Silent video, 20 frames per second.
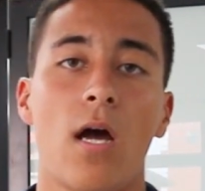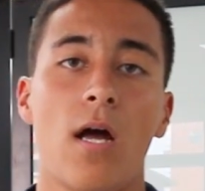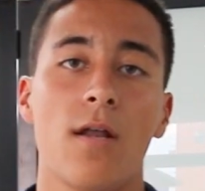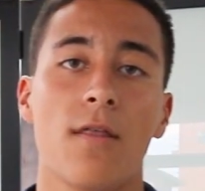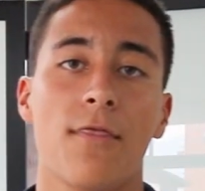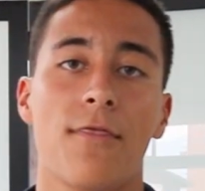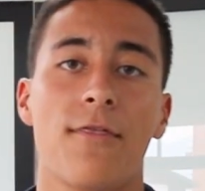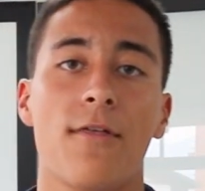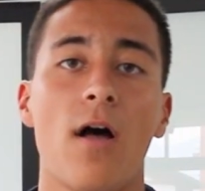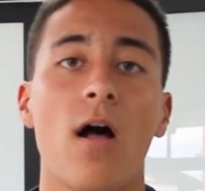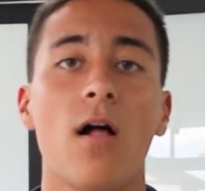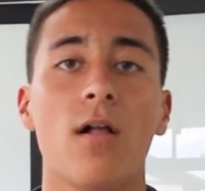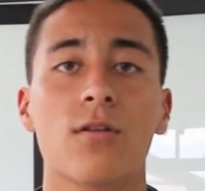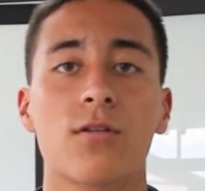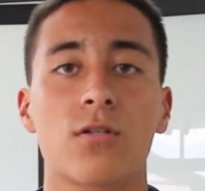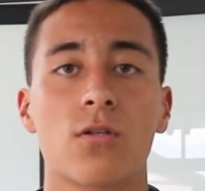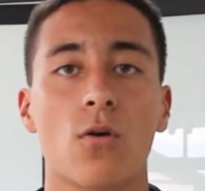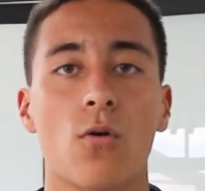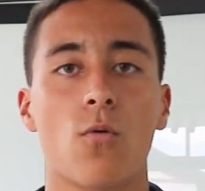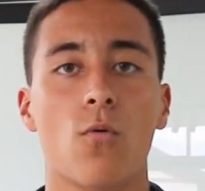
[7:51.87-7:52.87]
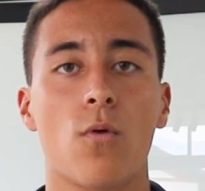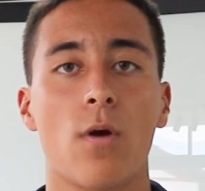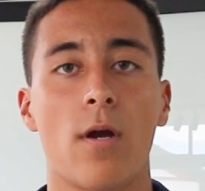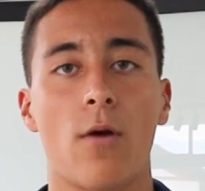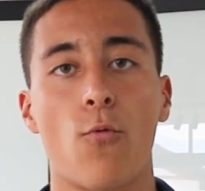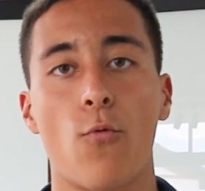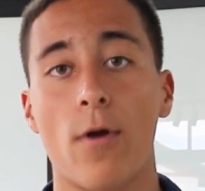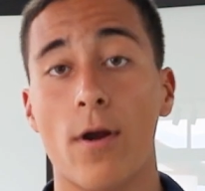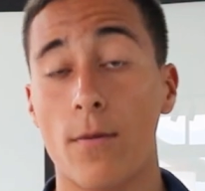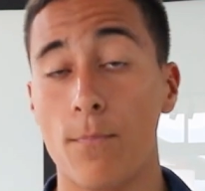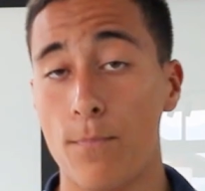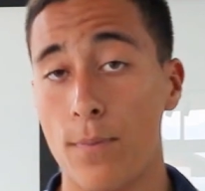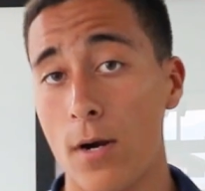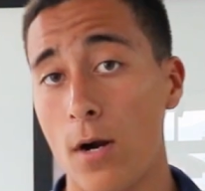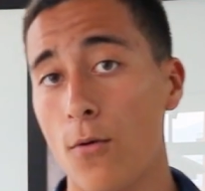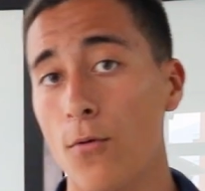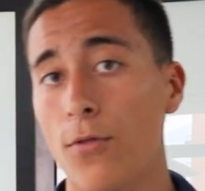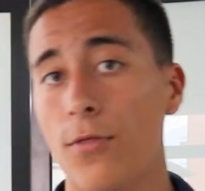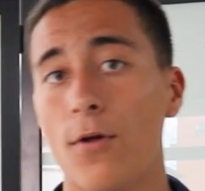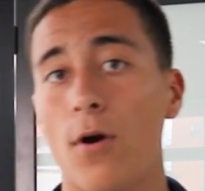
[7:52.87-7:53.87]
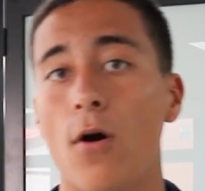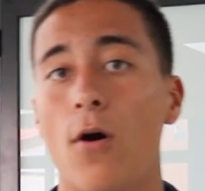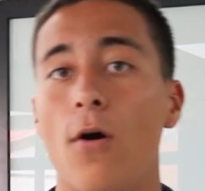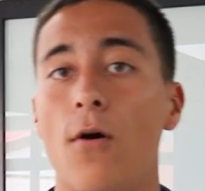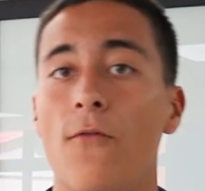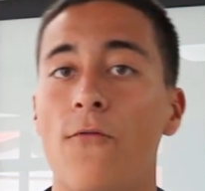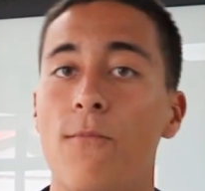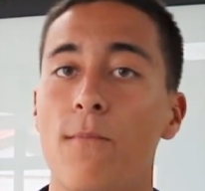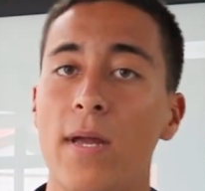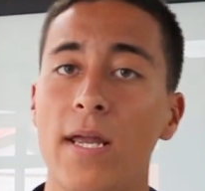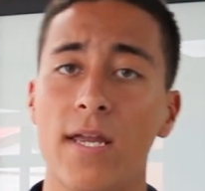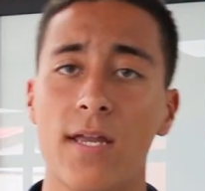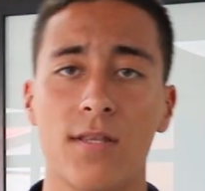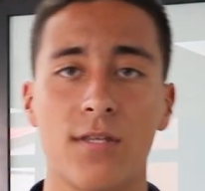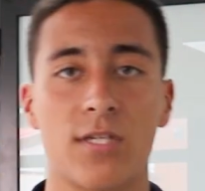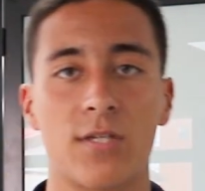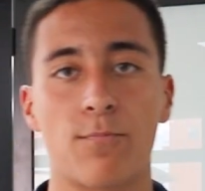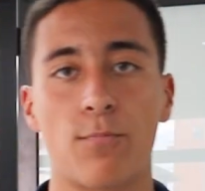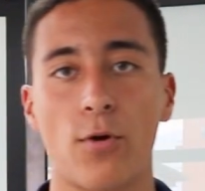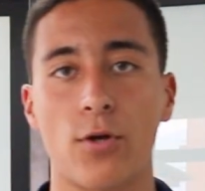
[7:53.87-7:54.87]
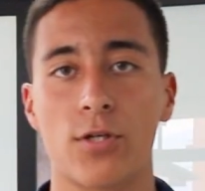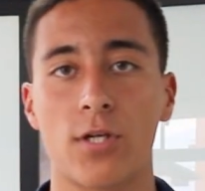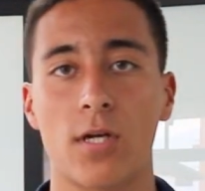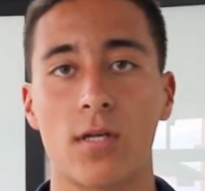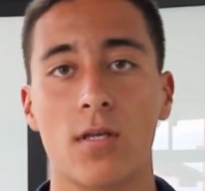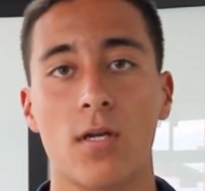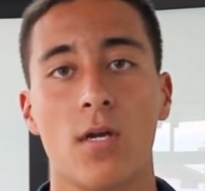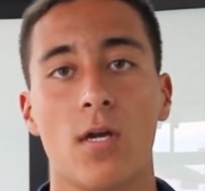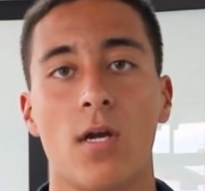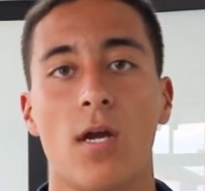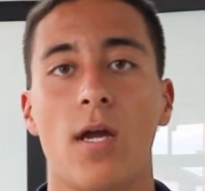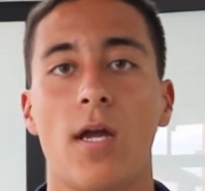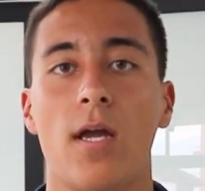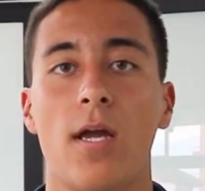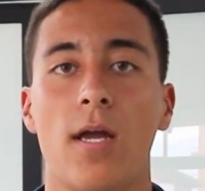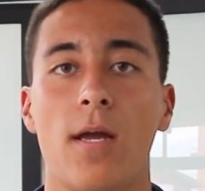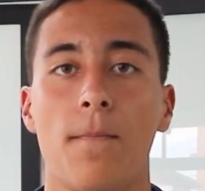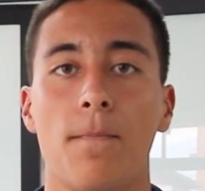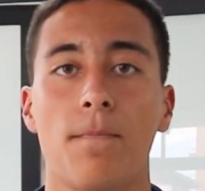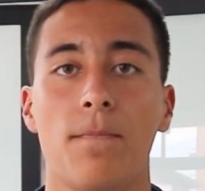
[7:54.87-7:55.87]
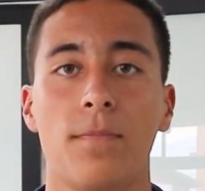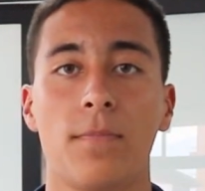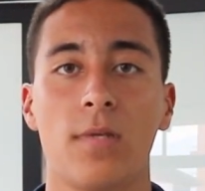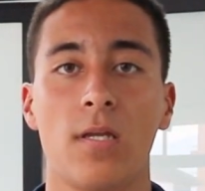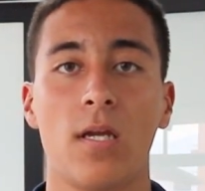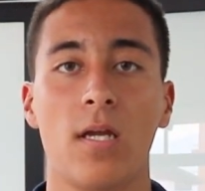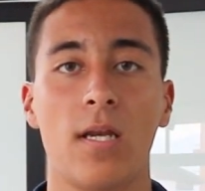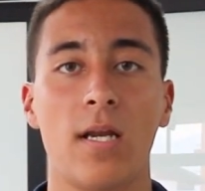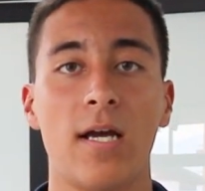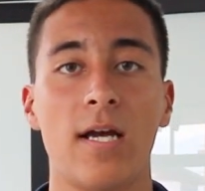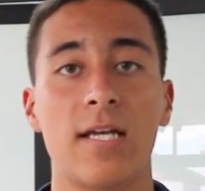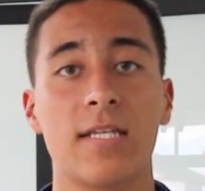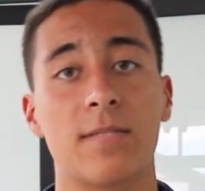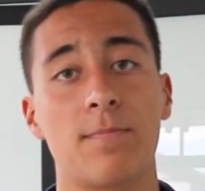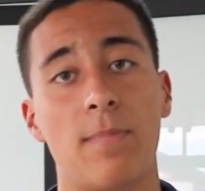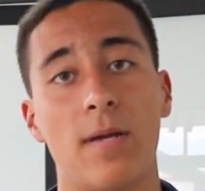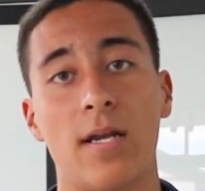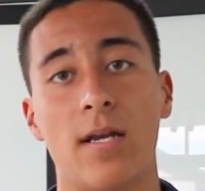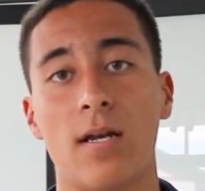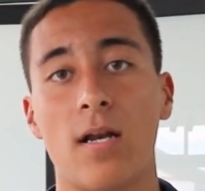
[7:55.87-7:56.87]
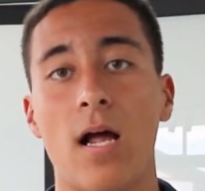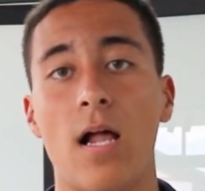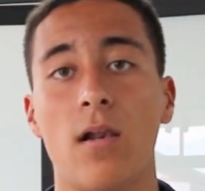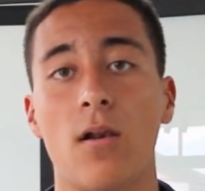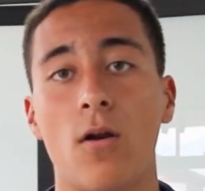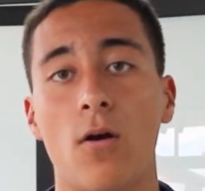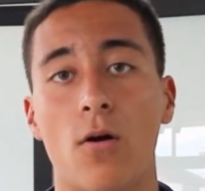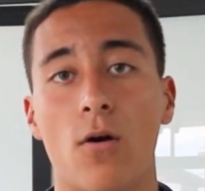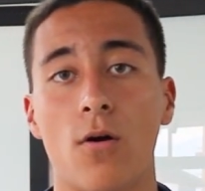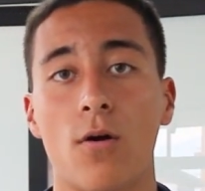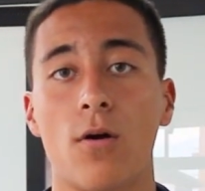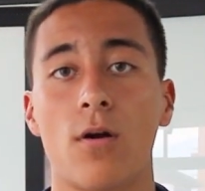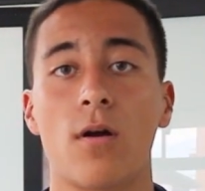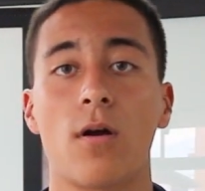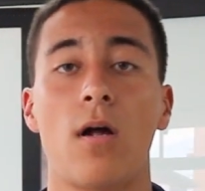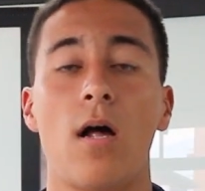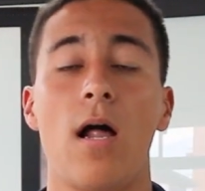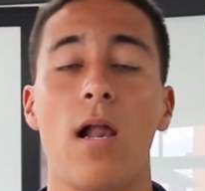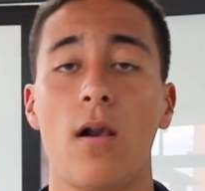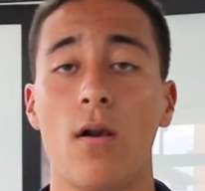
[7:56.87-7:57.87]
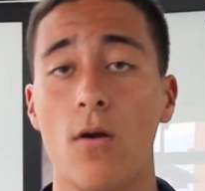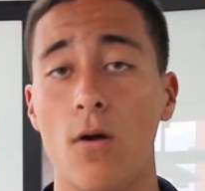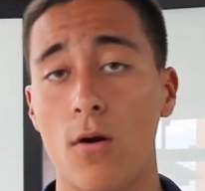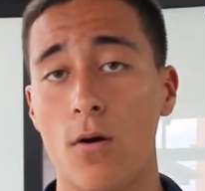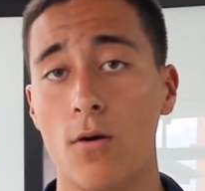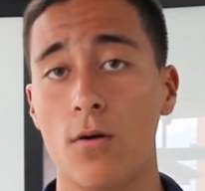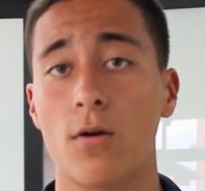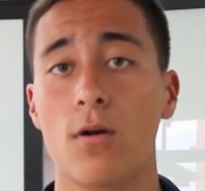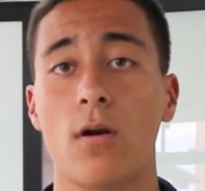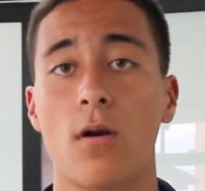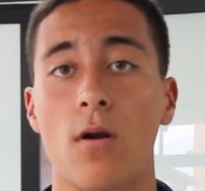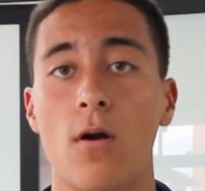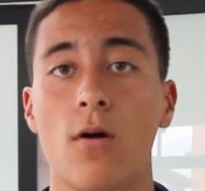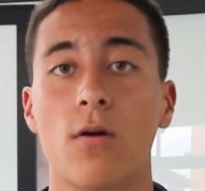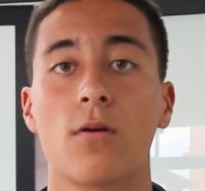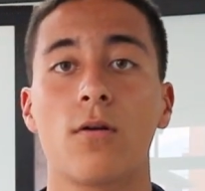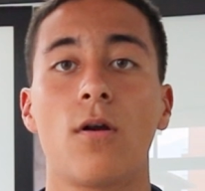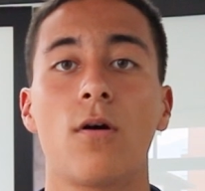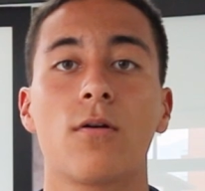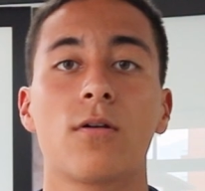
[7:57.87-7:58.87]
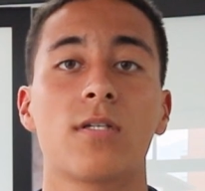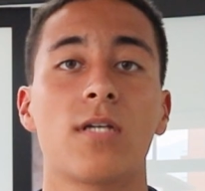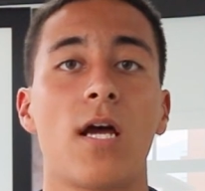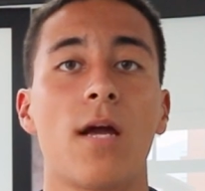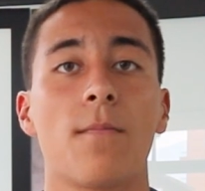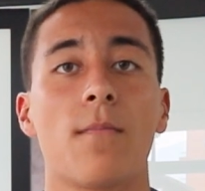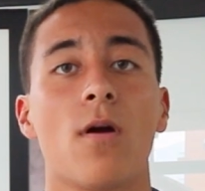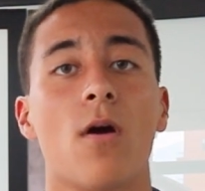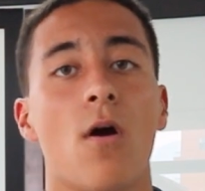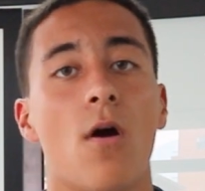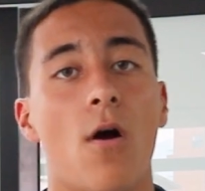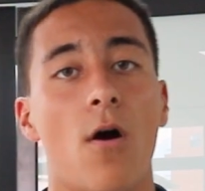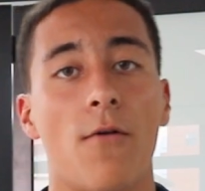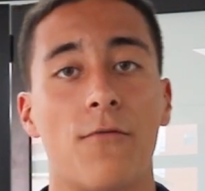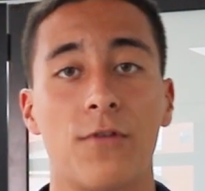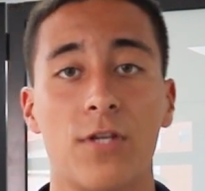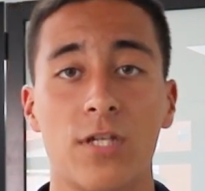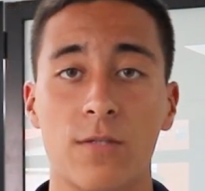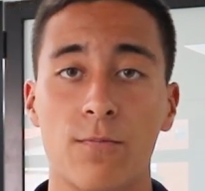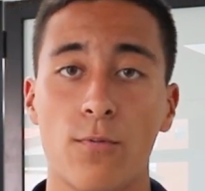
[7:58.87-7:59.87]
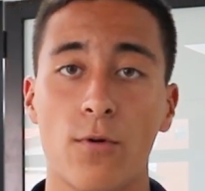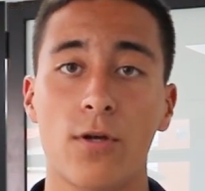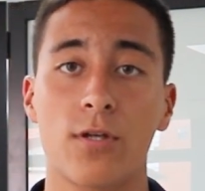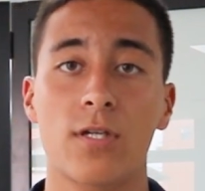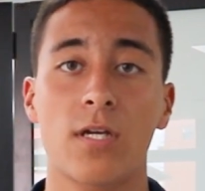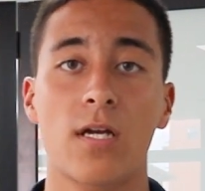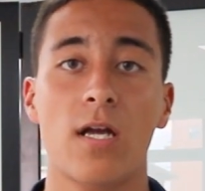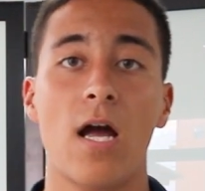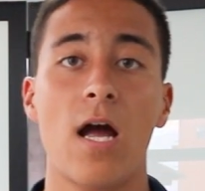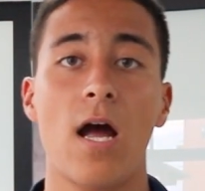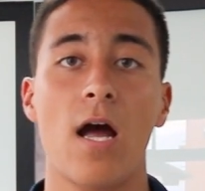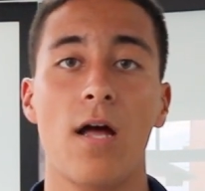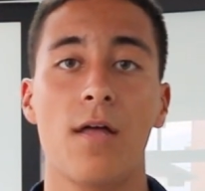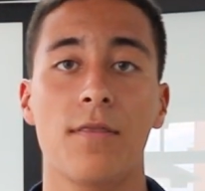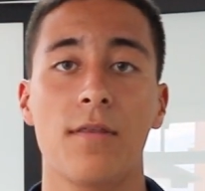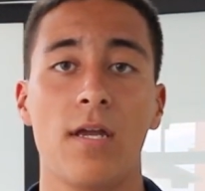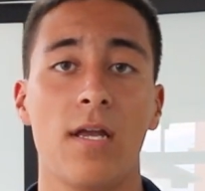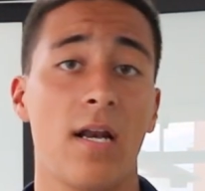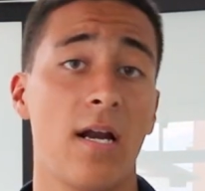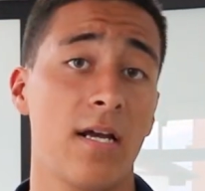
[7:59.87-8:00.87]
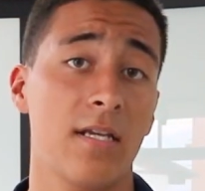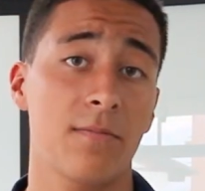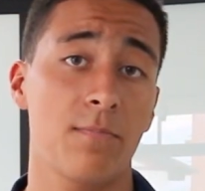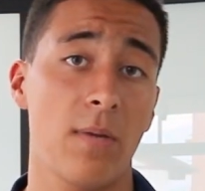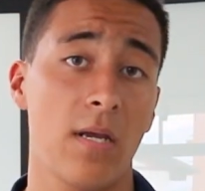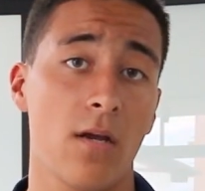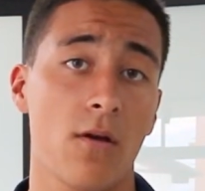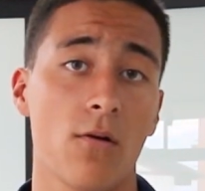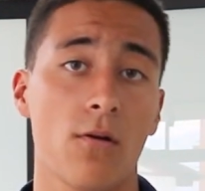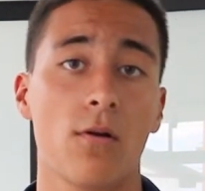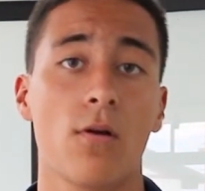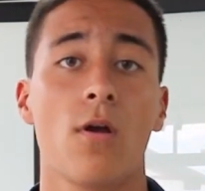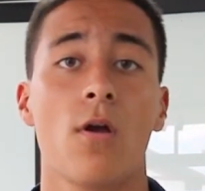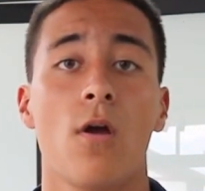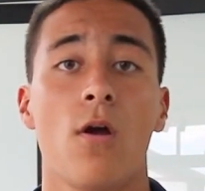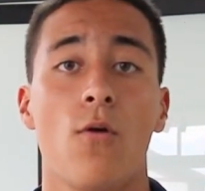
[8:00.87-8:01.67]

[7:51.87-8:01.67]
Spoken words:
And also we are proud of making this project. It has been a long time of this project, and it has been good.